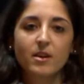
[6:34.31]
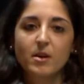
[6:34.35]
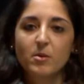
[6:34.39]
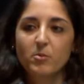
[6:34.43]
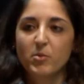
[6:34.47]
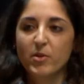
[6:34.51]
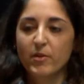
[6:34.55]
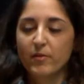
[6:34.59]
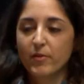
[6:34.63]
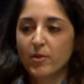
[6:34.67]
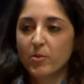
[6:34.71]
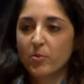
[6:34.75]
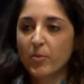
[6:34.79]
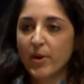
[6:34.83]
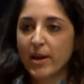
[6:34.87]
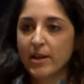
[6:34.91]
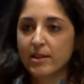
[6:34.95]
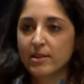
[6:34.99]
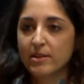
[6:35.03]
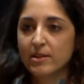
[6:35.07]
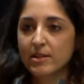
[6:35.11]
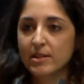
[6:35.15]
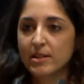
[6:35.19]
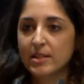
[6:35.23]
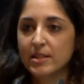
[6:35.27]
PV
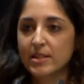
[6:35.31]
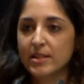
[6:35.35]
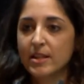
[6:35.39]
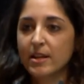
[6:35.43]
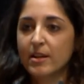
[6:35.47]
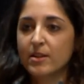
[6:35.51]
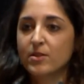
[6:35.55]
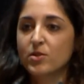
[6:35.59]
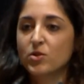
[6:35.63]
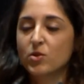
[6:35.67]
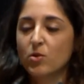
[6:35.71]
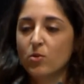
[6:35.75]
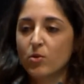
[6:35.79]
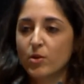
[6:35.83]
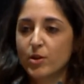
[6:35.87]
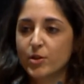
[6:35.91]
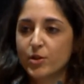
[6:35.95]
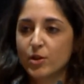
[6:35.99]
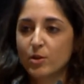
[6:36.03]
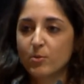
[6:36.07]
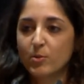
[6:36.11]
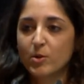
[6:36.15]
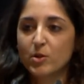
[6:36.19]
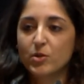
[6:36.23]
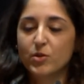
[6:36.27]
panels and solar
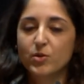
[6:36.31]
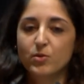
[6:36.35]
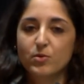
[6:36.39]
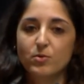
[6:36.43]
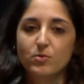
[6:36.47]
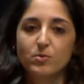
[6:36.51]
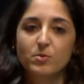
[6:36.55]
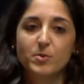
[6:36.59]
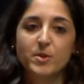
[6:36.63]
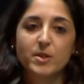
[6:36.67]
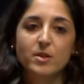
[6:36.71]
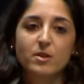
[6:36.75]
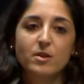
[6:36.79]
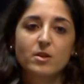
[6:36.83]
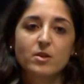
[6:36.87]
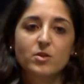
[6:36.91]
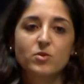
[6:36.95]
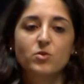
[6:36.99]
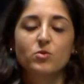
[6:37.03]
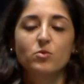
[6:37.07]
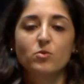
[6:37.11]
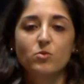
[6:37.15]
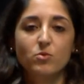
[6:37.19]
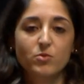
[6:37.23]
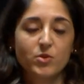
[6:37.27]
thermal tubes
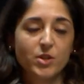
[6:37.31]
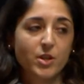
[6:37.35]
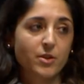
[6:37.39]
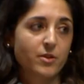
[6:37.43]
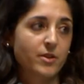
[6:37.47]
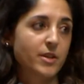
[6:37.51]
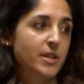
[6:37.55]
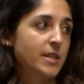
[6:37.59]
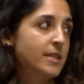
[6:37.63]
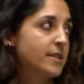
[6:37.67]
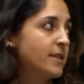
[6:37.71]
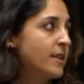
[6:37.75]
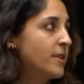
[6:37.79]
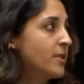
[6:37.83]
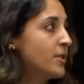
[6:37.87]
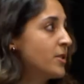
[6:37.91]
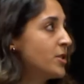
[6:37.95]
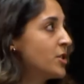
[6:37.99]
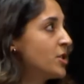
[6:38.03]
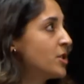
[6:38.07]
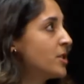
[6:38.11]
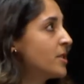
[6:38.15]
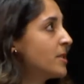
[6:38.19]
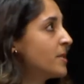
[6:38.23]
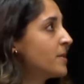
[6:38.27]
to generate
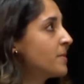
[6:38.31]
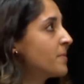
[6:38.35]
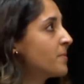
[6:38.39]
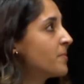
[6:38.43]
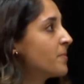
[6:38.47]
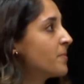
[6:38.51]
energy.